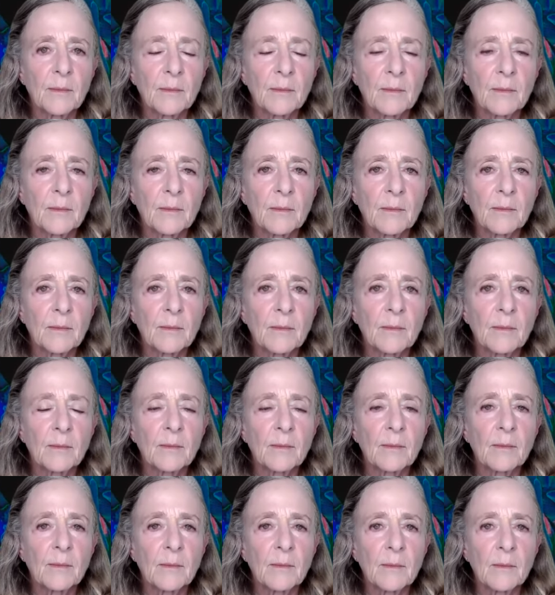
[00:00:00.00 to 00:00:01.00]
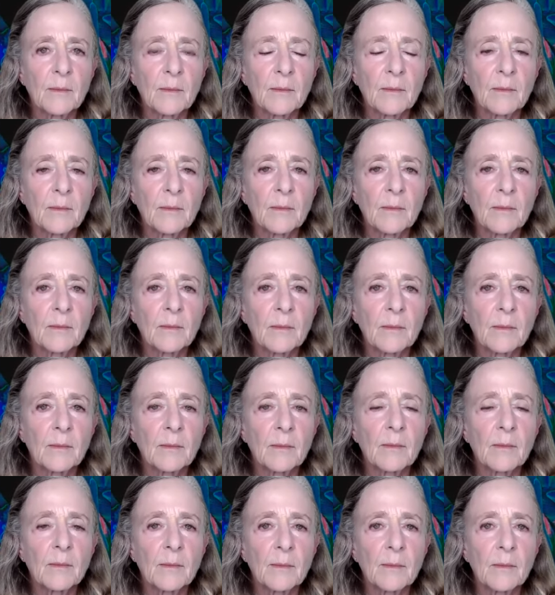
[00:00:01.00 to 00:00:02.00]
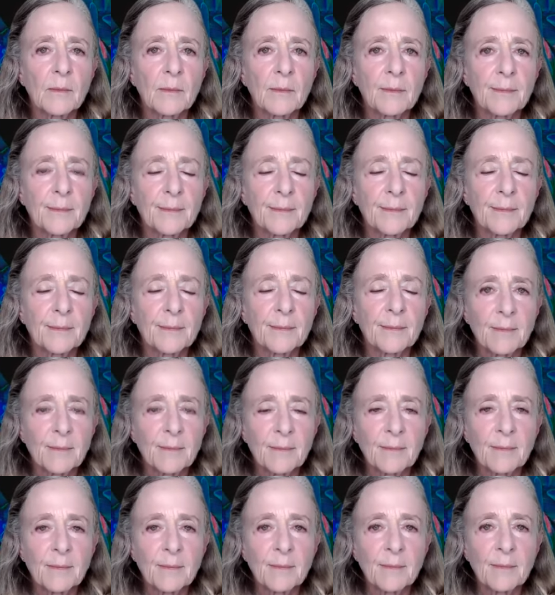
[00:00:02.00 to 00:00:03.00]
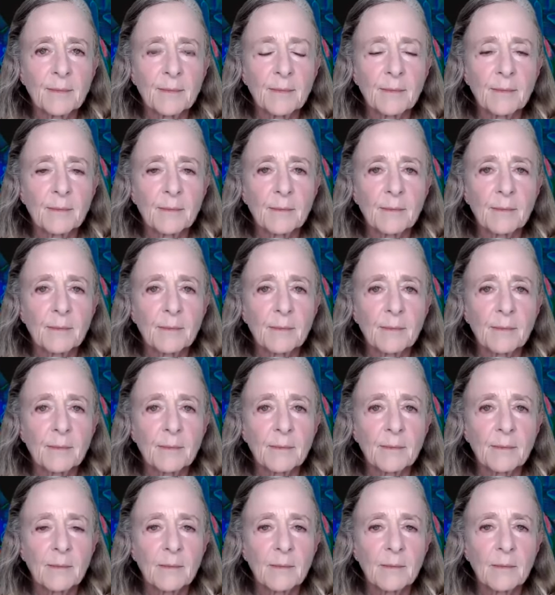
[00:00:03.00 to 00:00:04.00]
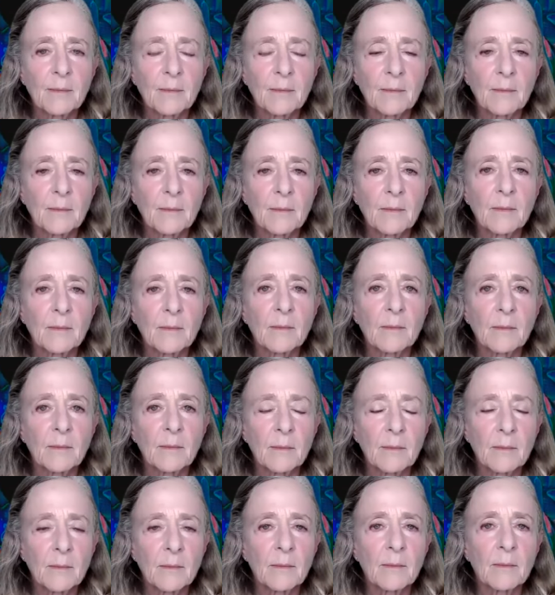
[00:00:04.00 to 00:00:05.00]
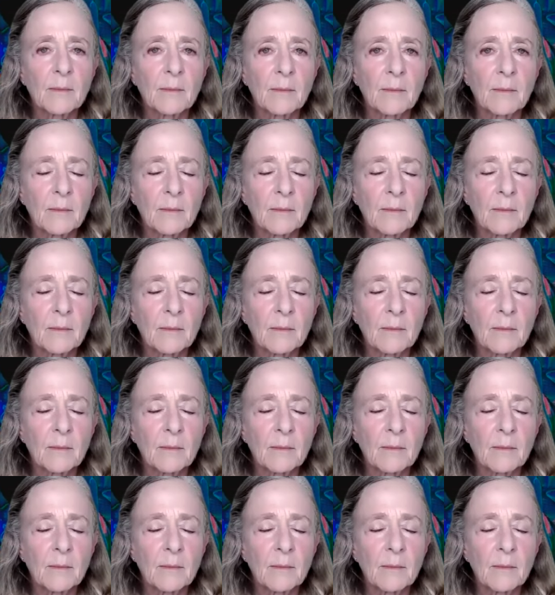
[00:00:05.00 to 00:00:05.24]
The person shown says nothing.